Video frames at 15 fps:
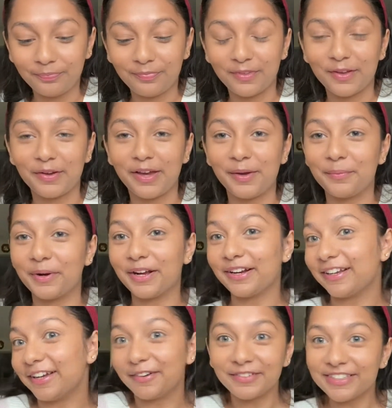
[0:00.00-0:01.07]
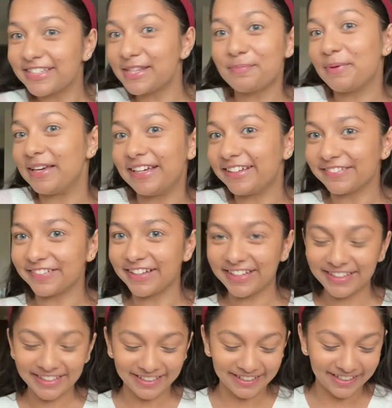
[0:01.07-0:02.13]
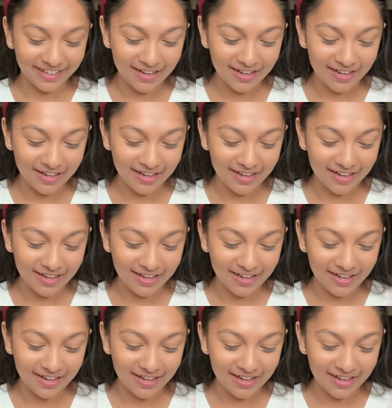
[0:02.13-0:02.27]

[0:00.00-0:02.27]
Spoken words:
okay, we're gonna go into the pink one, and